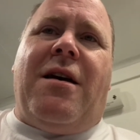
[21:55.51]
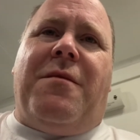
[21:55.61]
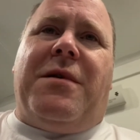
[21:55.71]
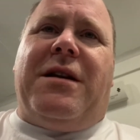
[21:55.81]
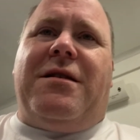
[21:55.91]

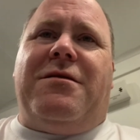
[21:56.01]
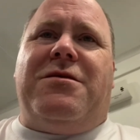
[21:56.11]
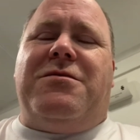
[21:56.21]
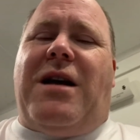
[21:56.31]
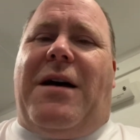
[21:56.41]
But
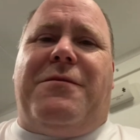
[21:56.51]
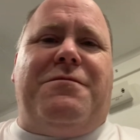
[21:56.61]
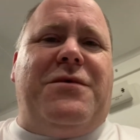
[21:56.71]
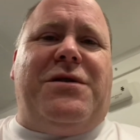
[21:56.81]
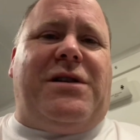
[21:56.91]

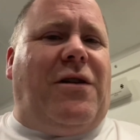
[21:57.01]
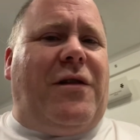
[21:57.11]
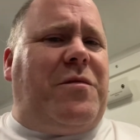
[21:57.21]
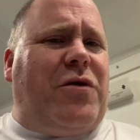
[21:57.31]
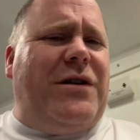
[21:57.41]
you saw the
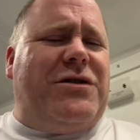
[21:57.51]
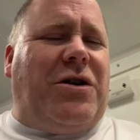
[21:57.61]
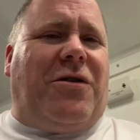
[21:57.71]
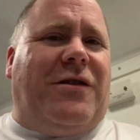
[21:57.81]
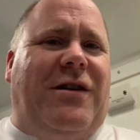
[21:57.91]
bridge
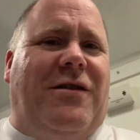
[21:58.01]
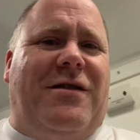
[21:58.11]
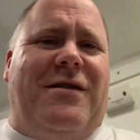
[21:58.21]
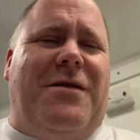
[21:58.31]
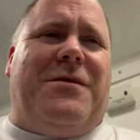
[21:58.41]
earlier.
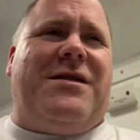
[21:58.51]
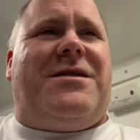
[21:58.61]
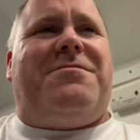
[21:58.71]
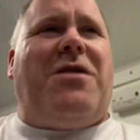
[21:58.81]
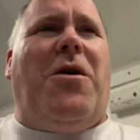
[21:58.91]
That was
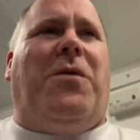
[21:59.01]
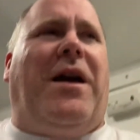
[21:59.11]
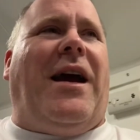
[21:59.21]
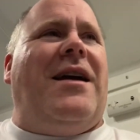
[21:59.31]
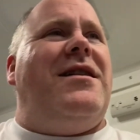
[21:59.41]

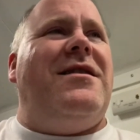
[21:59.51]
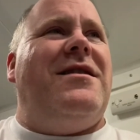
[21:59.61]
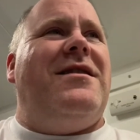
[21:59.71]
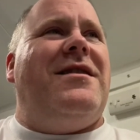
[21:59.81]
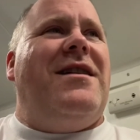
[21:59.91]
okay.
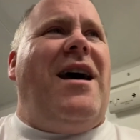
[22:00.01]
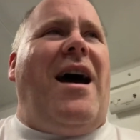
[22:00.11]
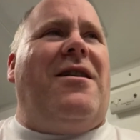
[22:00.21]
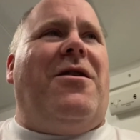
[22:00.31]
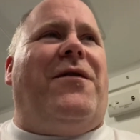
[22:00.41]
I
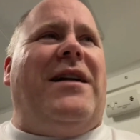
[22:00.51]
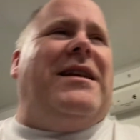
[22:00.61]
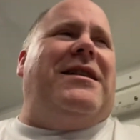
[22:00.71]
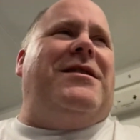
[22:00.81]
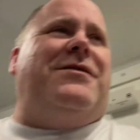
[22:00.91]
don't know. If I
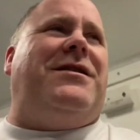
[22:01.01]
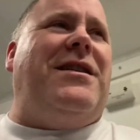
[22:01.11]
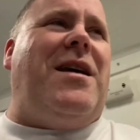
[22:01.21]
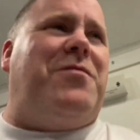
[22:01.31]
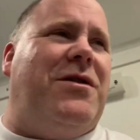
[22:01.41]
didn't go see
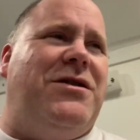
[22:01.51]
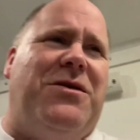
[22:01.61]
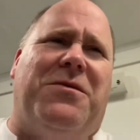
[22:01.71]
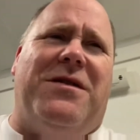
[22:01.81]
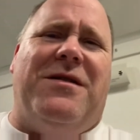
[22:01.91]
that bridge, it
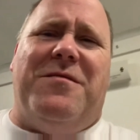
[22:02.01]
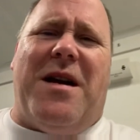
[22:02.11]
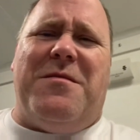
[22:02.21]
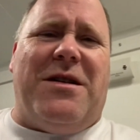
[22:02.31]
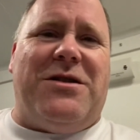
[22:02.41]
wouldn't have
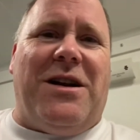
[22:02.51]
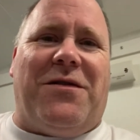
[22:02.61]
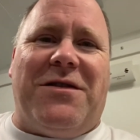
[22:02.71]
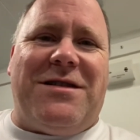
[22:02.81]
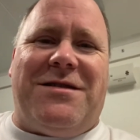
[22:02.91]
made much
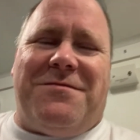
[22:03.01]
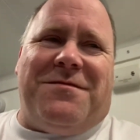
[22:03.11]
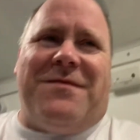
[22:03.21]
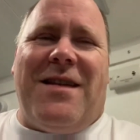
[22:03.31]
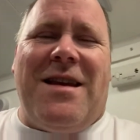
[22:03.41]
difference.
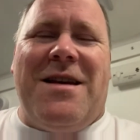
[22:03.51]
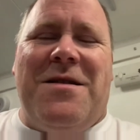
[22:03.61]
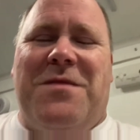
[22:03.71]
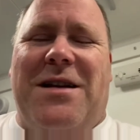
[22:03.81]
But